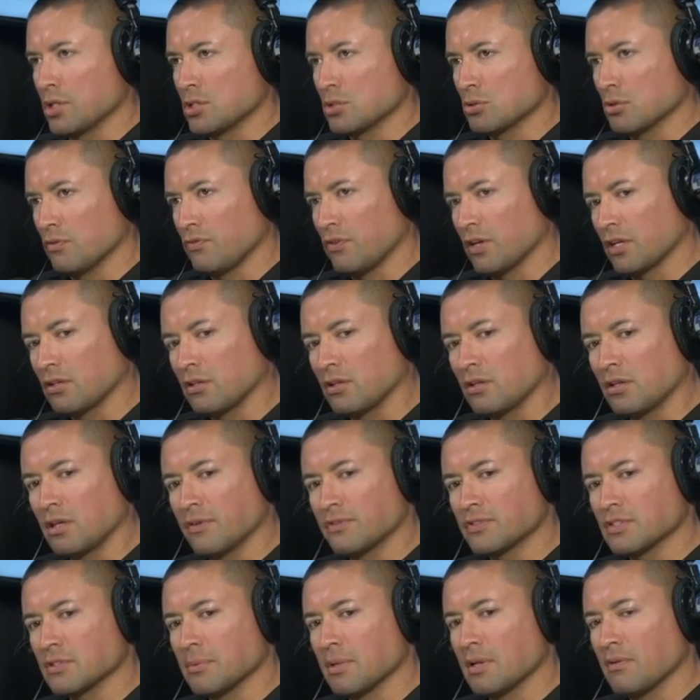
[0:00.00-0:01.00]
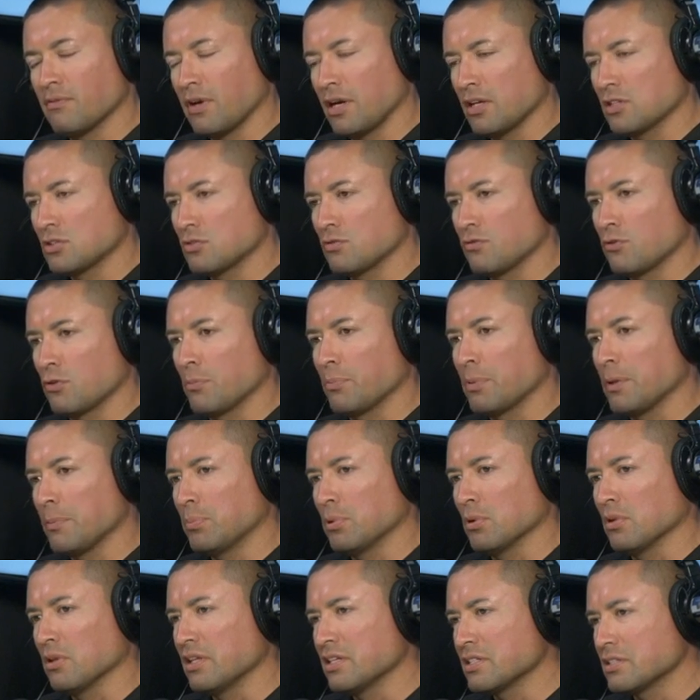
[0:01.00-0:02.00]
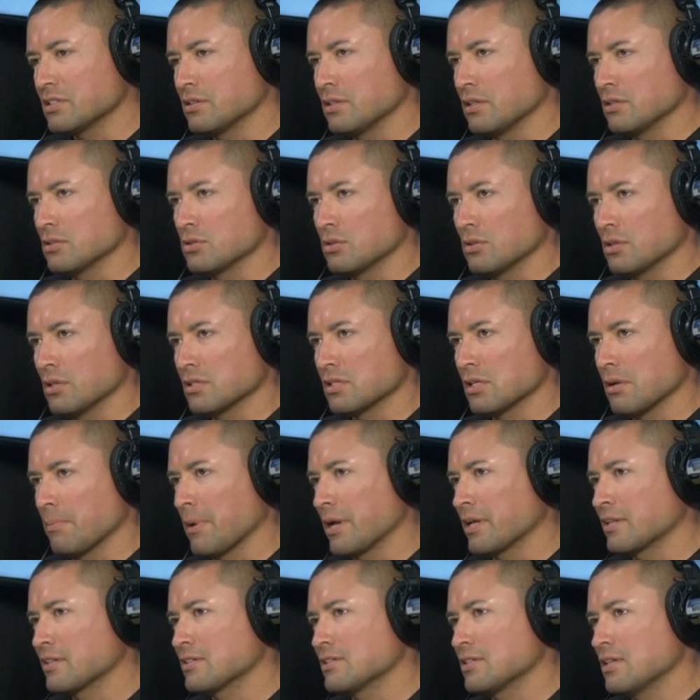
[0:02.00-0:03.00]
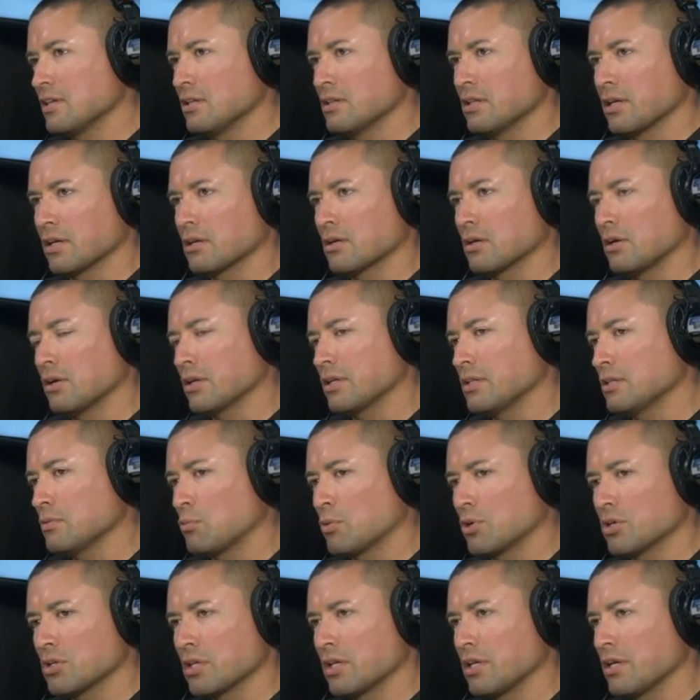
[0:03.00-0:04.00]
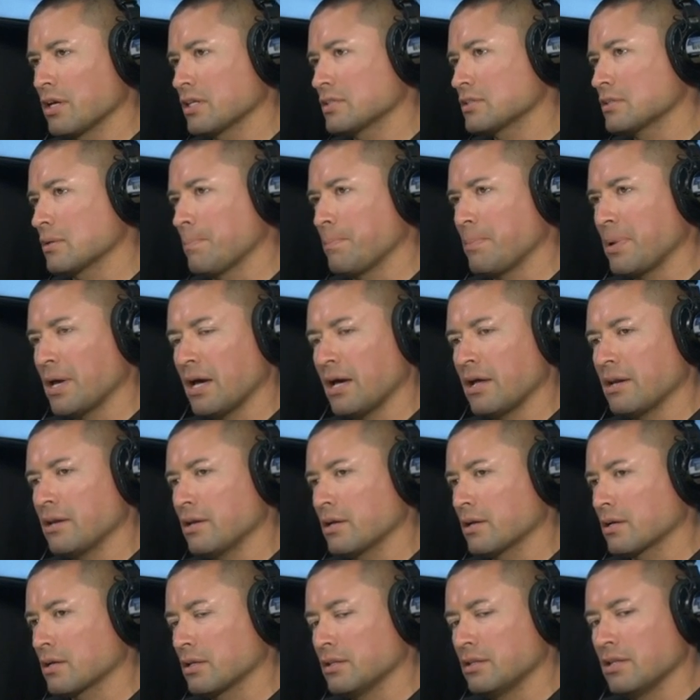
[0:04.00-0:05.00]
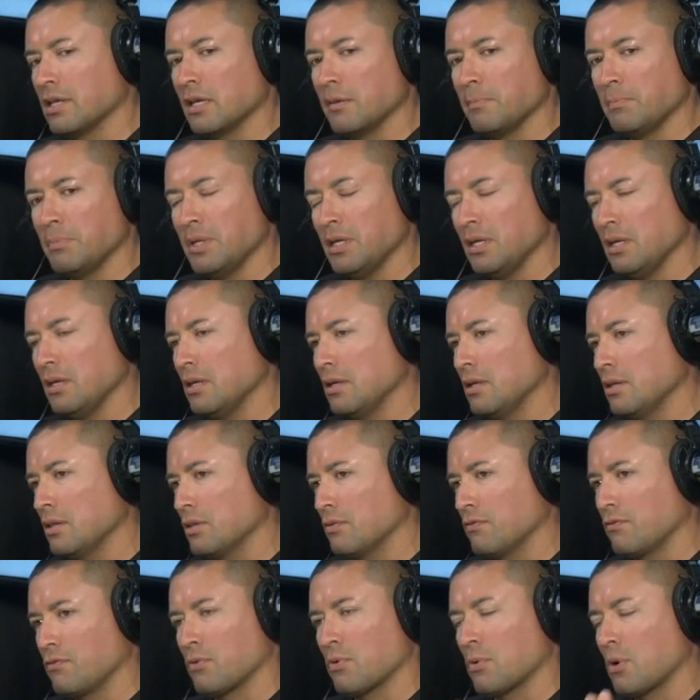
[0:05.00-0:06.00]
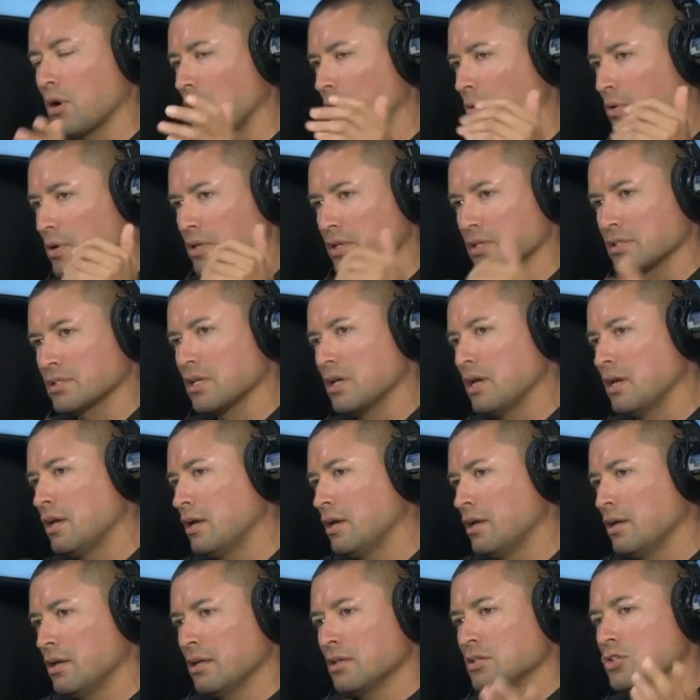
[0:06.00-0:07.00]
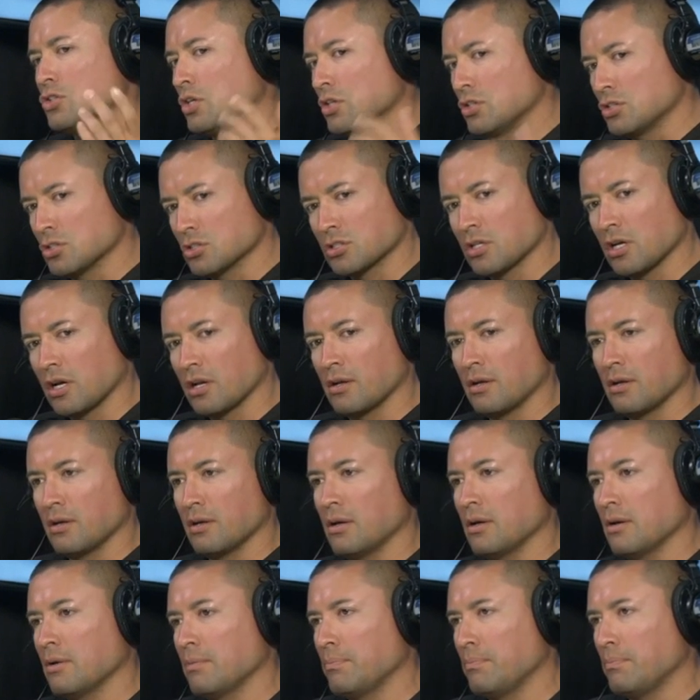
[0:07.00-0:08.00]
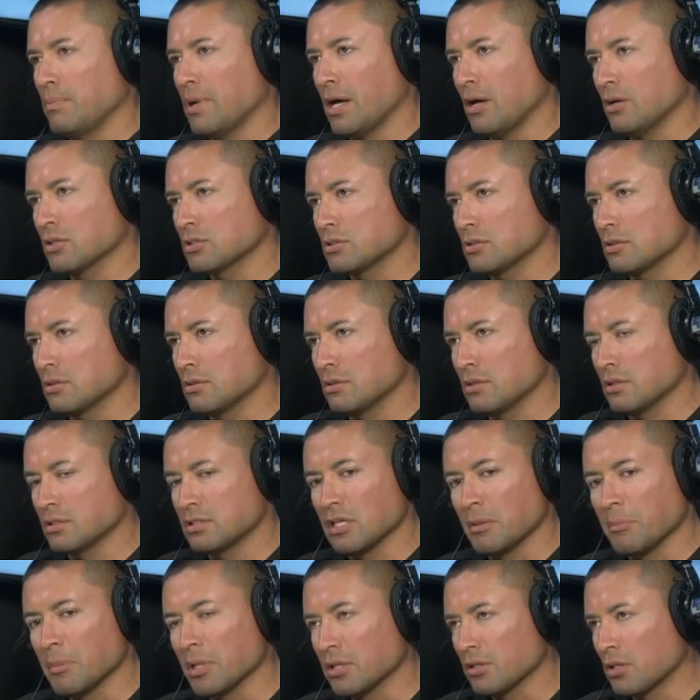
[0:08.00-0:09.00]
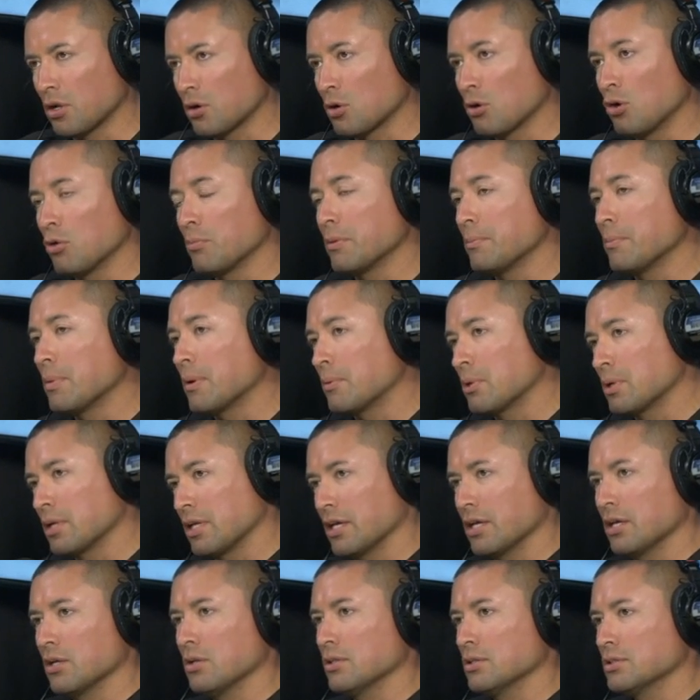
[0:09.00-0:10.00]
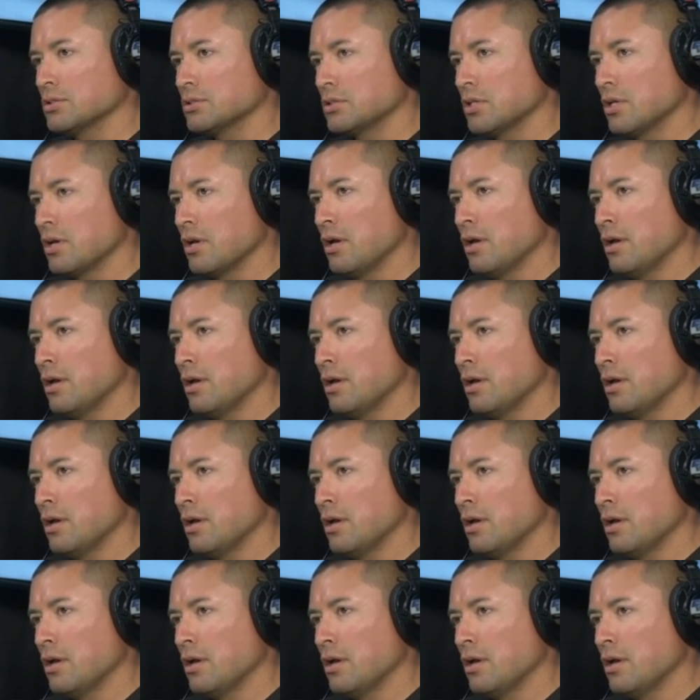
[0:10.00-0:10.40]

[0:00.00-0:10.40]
So if I could give some advice for people listening to this, I might see like, oh, he he has a Patek, an AP, the Ferraris. G just got a, a house in a ten million dollar home in Beverly Hills.